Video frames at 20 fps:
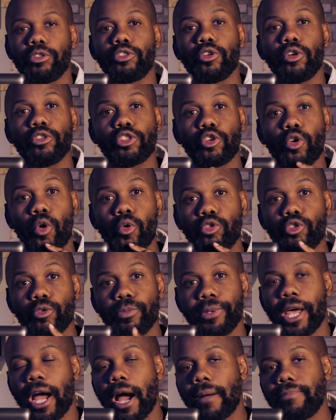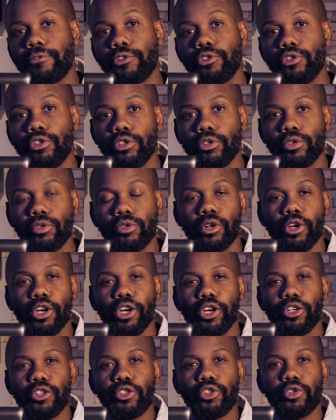So it's going to be up to you
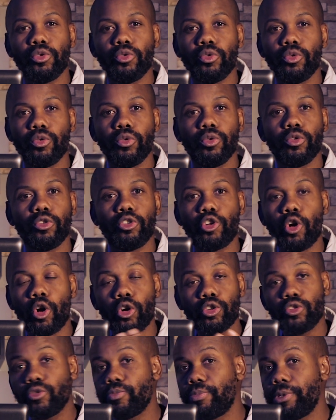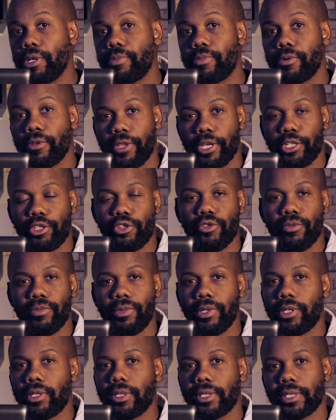to talk to people that you
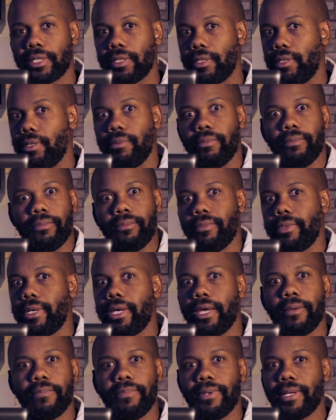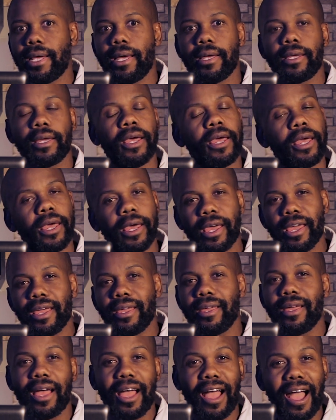meet and be like,
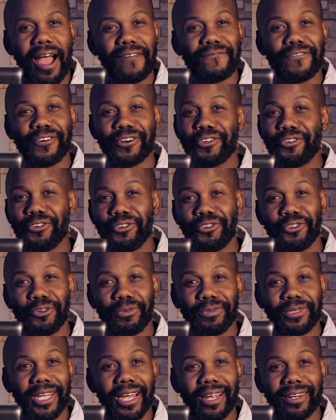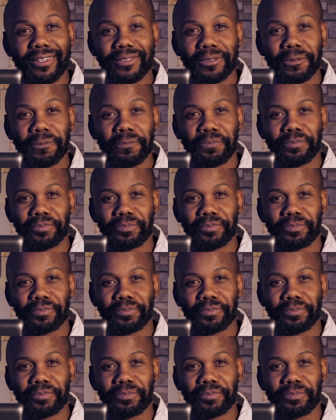hey, I've got a YouTube channel.